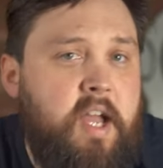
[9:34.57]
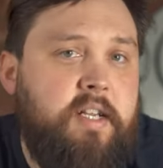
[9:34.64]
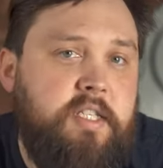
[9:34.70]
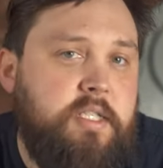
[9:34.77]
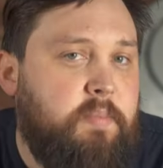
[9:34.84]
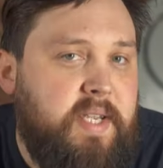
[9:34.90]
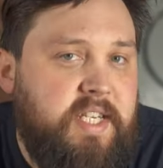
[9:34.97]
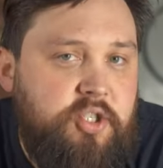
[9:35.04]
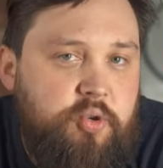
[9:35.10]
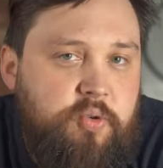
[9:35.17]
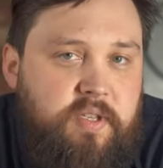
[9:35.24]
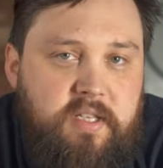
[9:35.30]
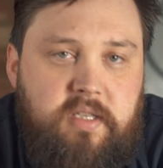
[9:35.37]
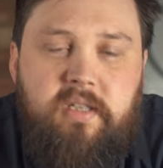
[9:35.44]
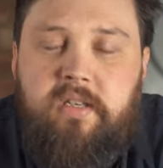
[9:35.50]
Just make
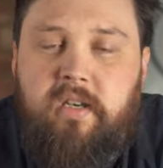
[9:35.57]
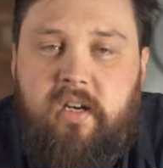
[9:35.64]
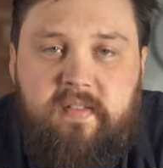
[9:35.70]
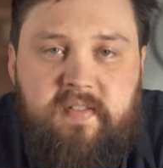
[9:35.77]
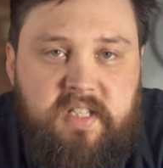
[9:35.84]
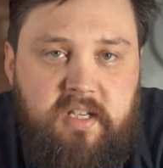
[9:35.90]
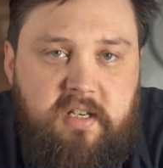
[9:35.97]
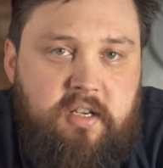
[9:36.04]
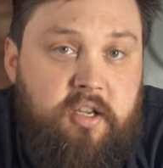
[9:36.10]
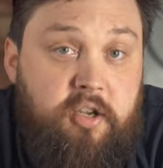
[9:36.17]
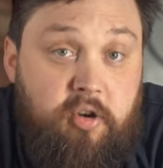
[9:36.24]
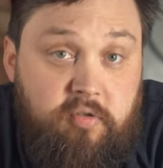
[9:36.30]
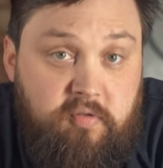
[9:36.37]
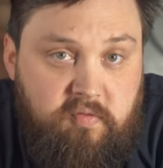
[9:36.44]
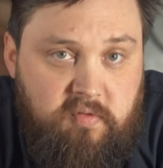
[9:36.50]
sure that the dive is going to
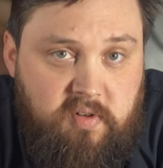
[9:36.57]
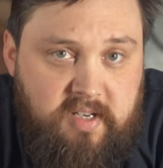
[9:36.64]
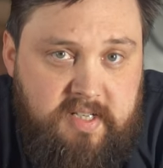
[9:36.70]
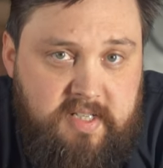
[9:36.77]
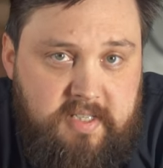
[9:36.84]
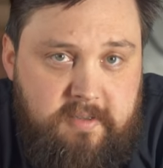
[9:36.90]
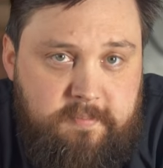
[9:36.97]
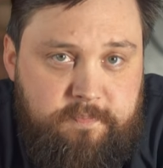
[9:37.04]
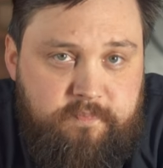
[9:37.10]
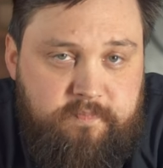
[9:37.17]
go right